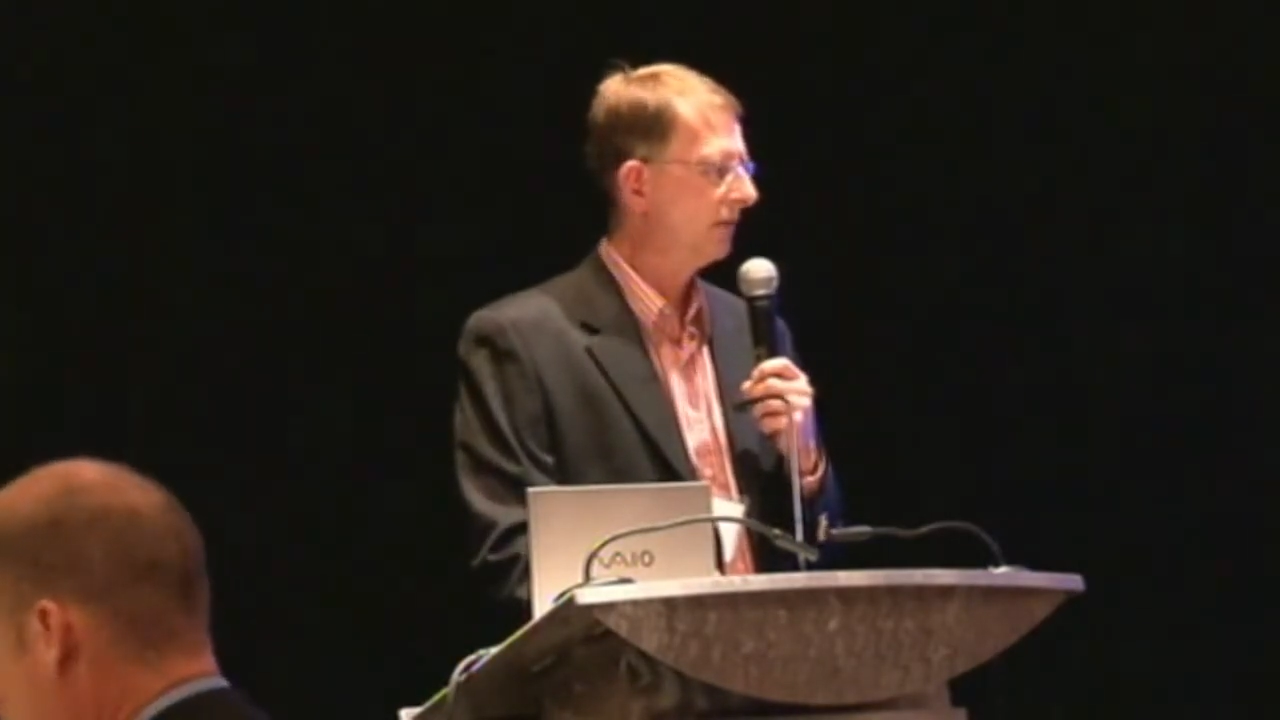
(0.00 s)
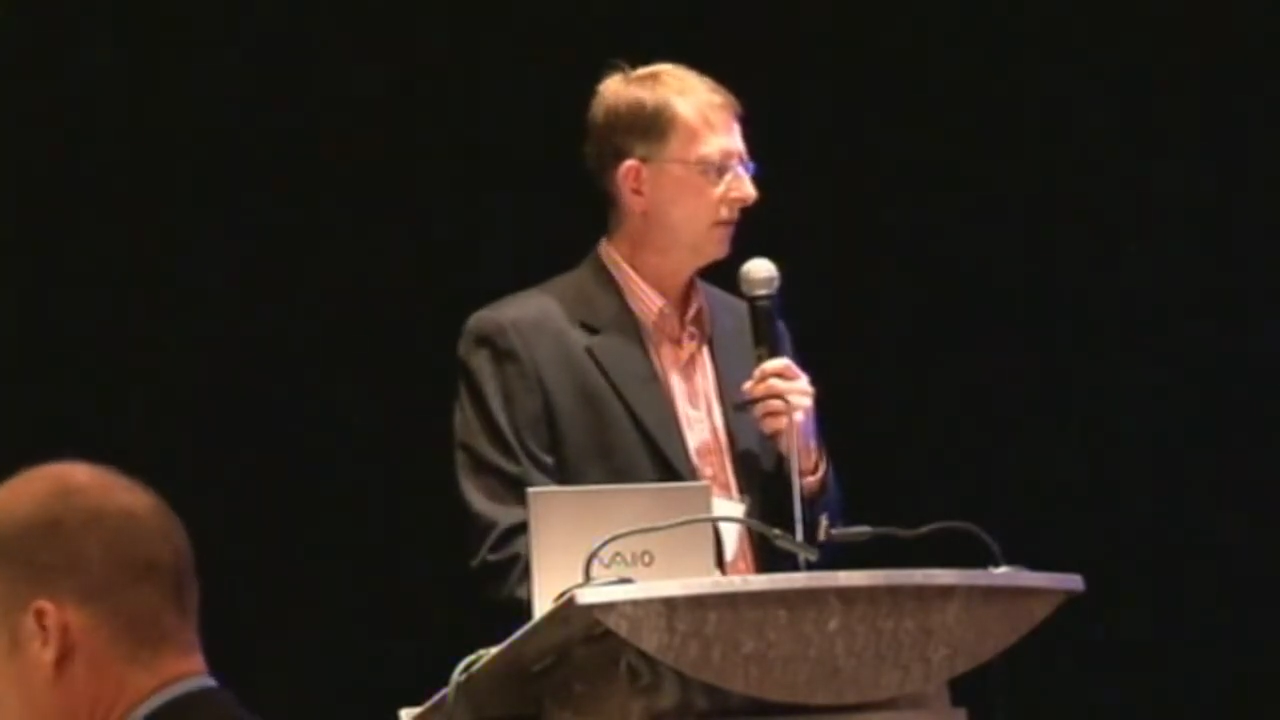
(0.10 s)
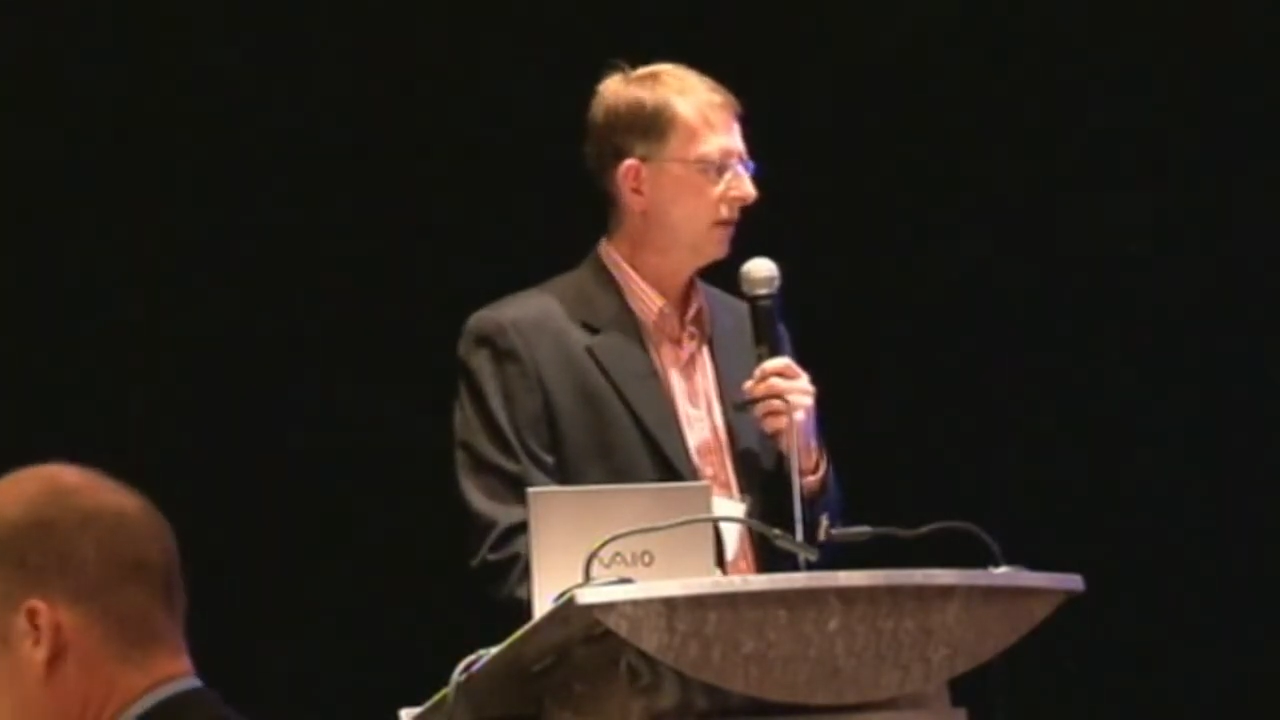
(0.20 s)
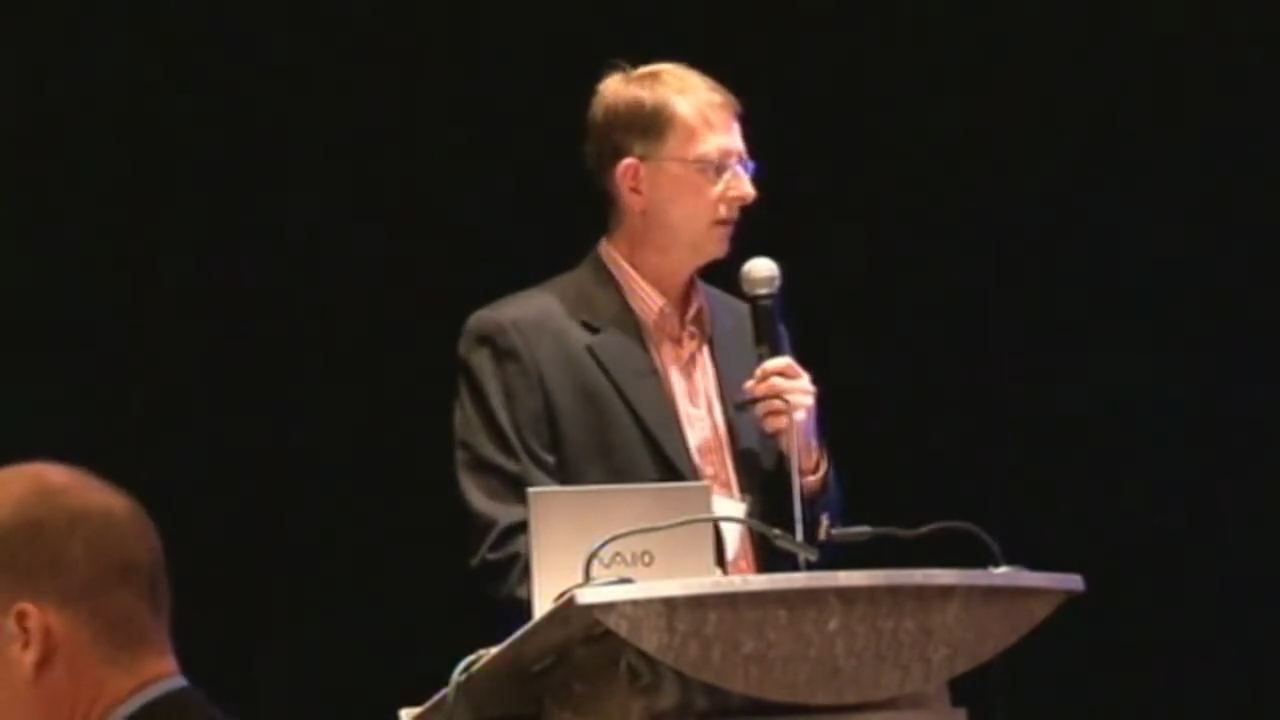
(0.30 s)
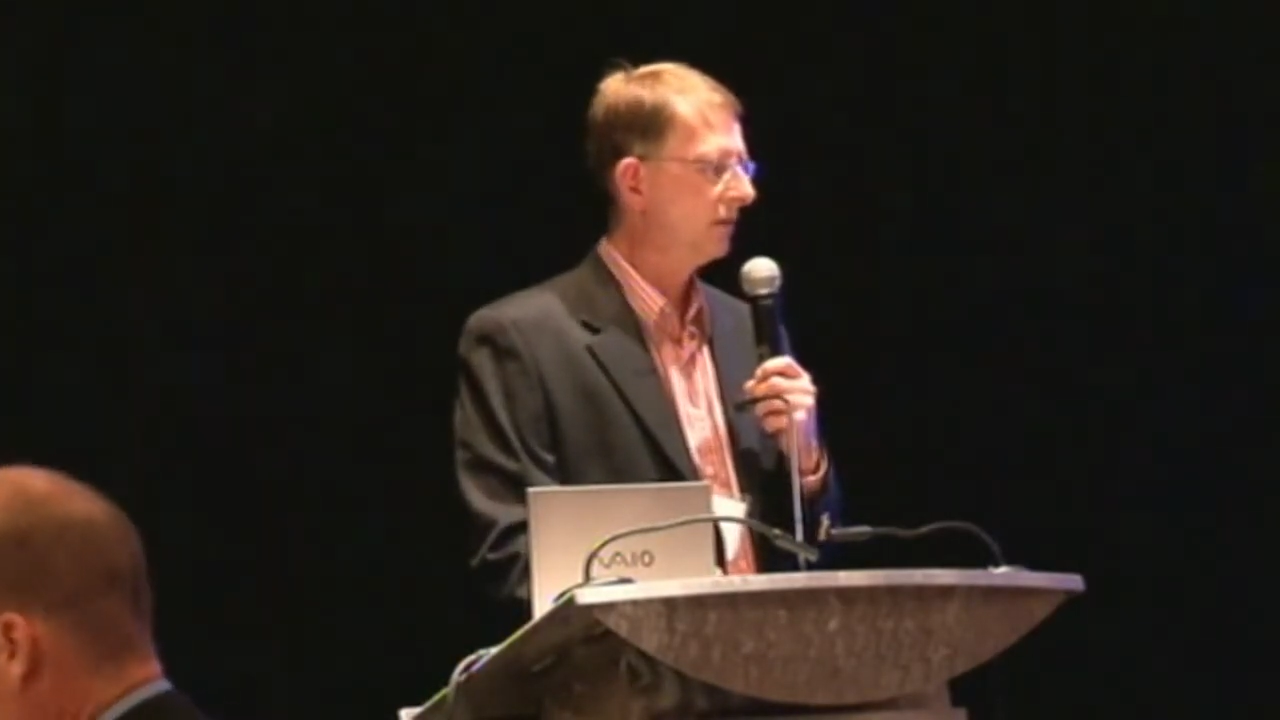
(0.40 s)

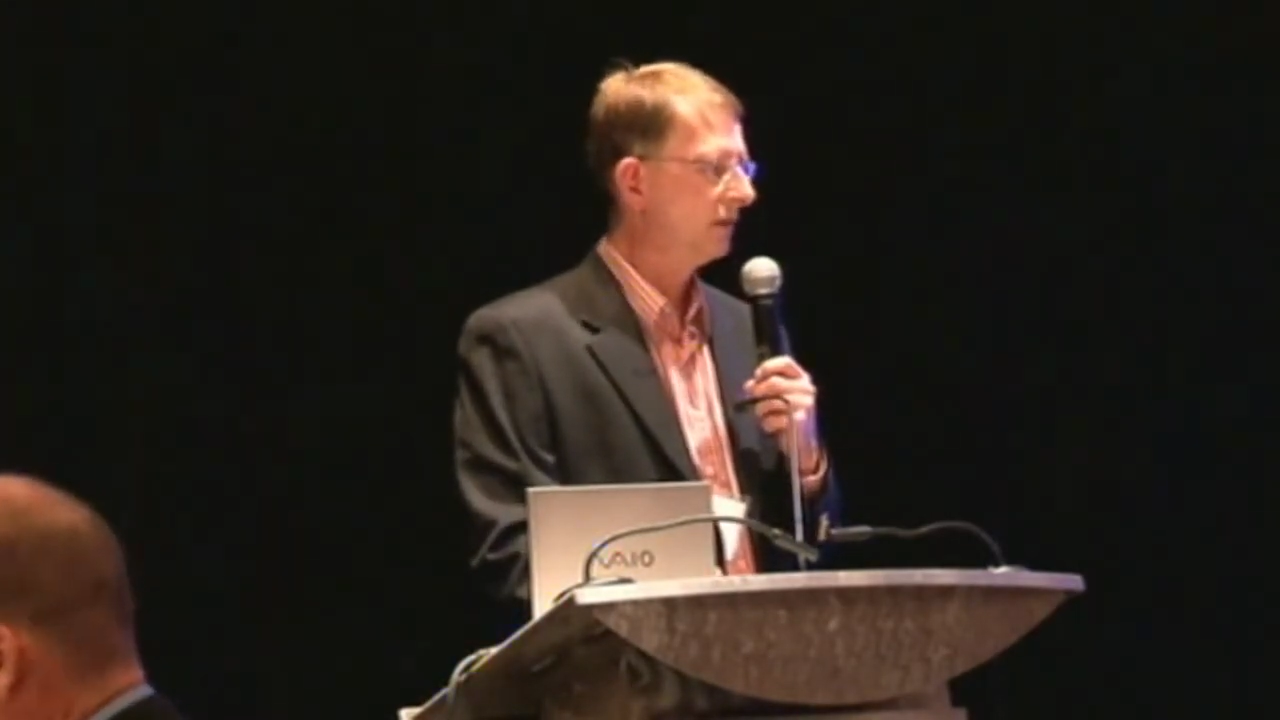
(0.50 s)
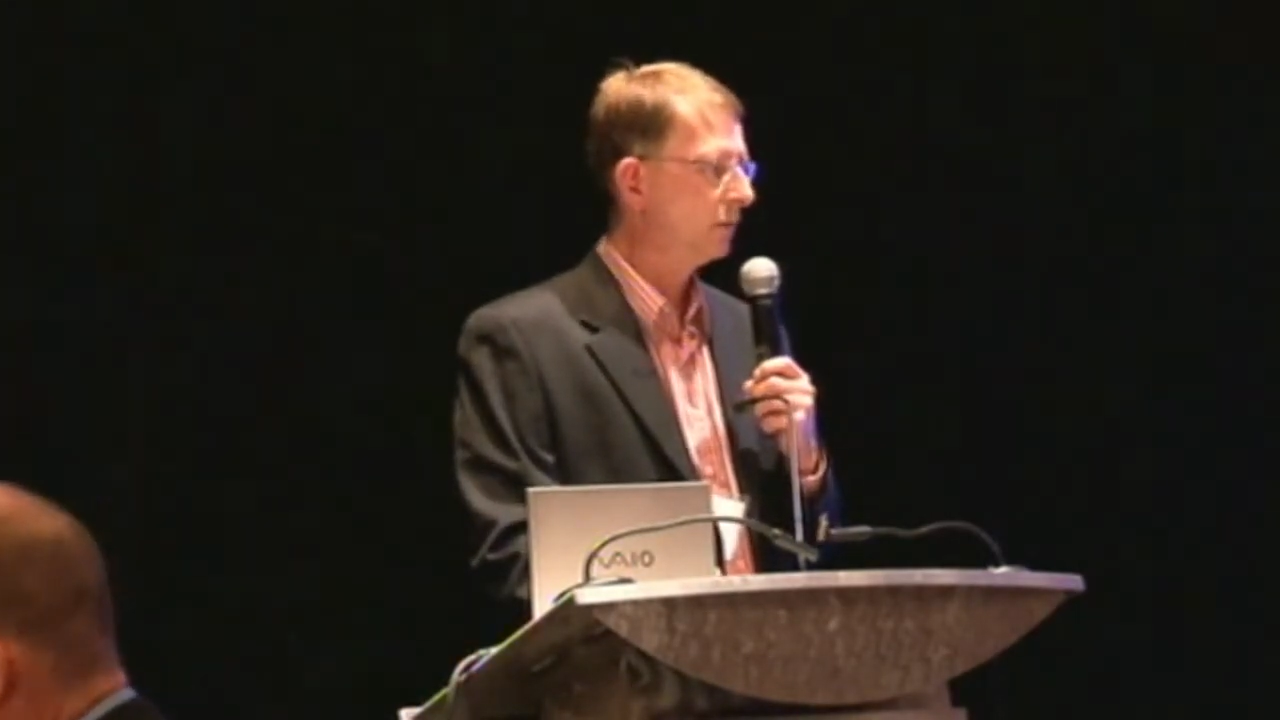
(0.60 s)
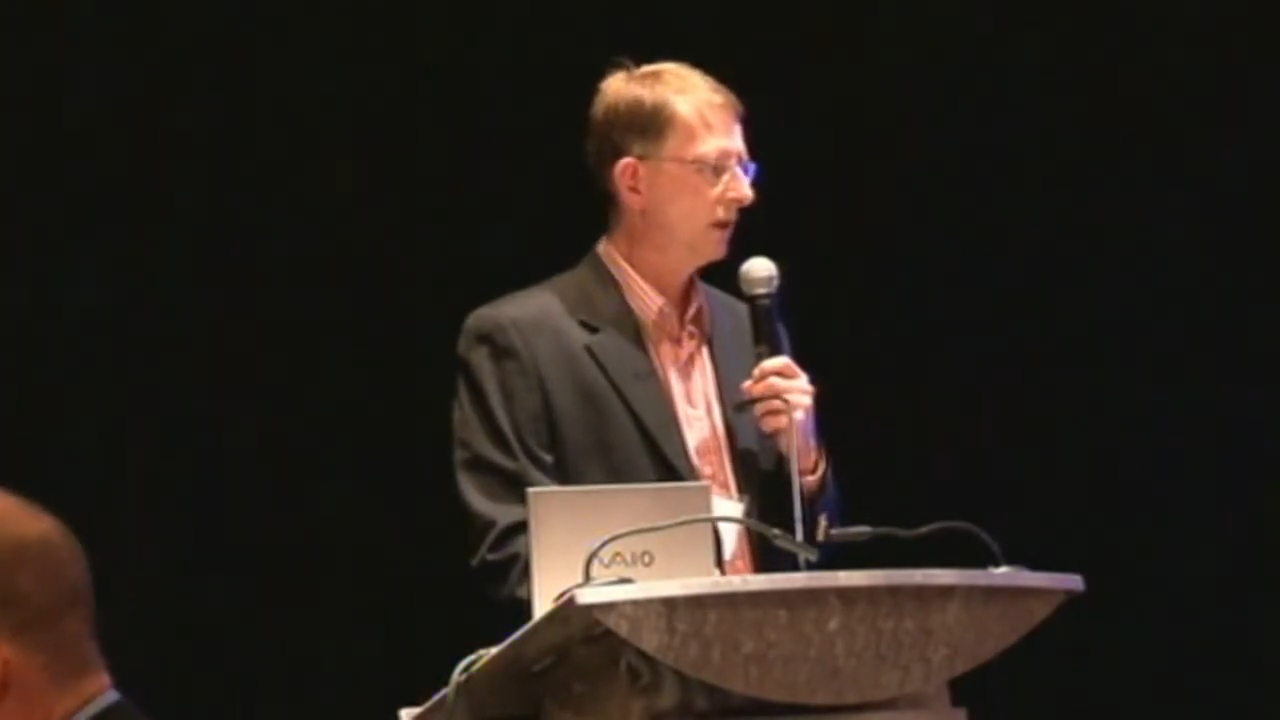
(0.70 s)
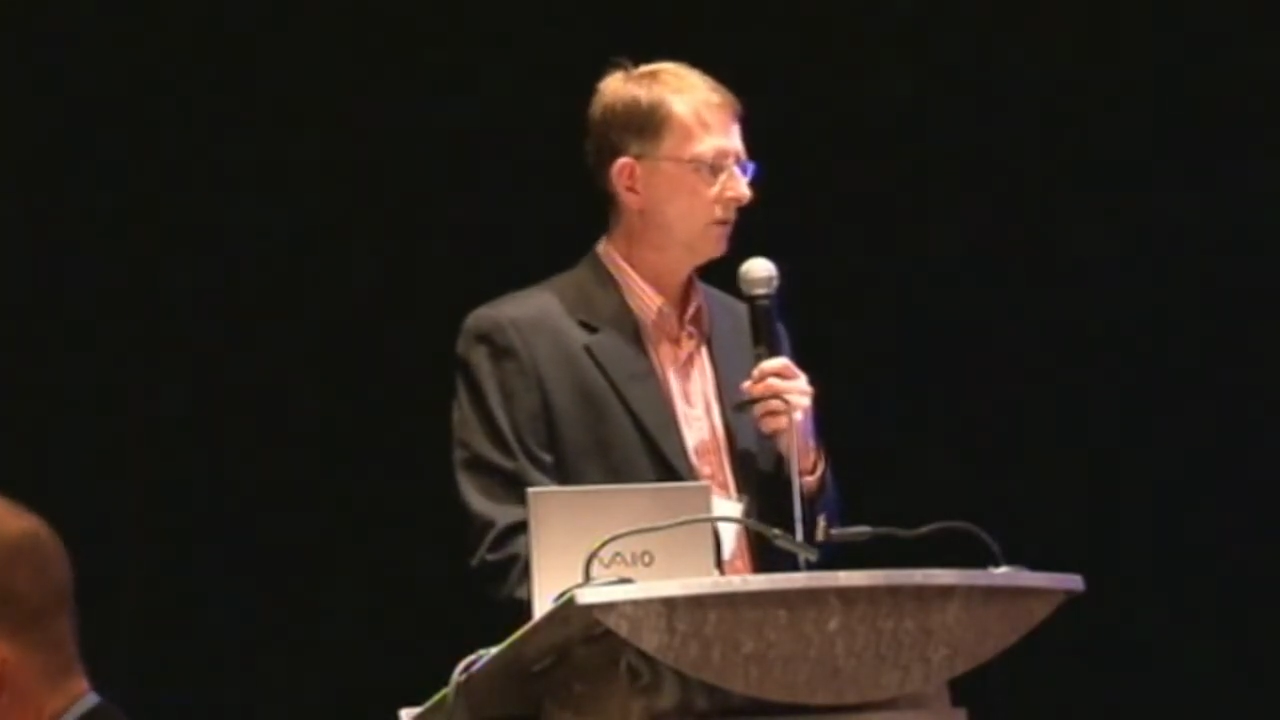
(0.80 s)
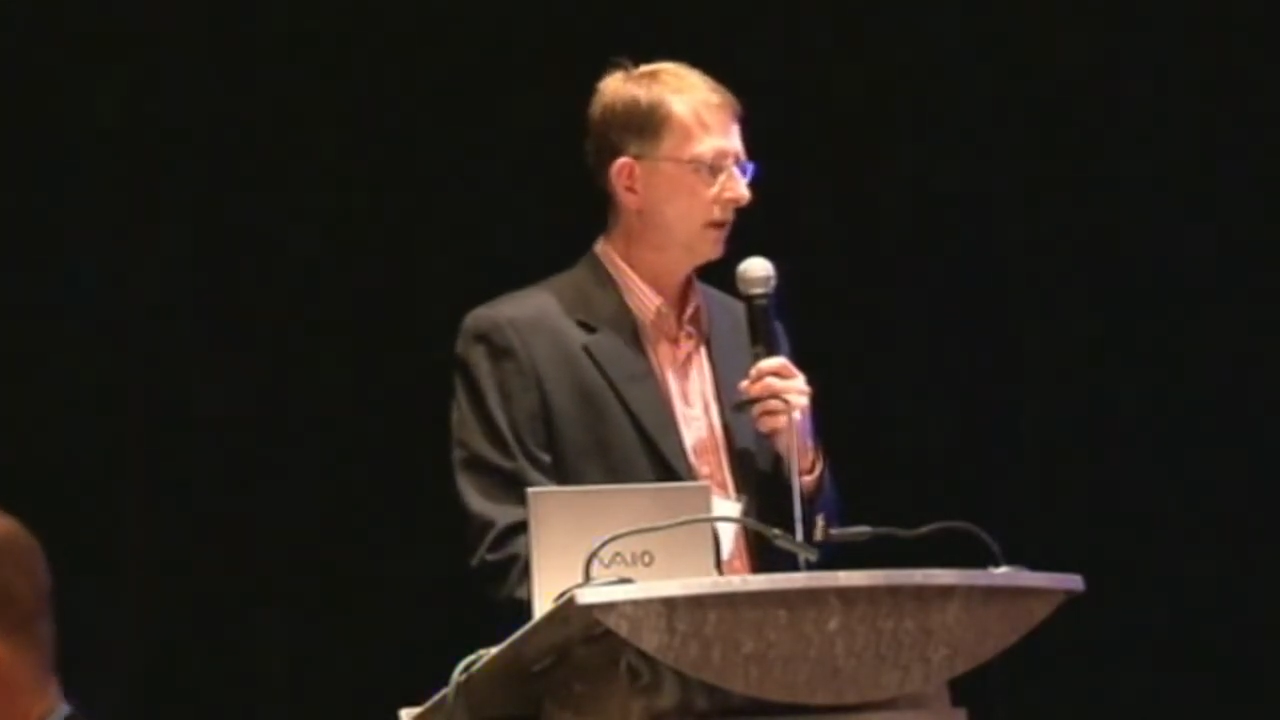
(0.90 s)
far these well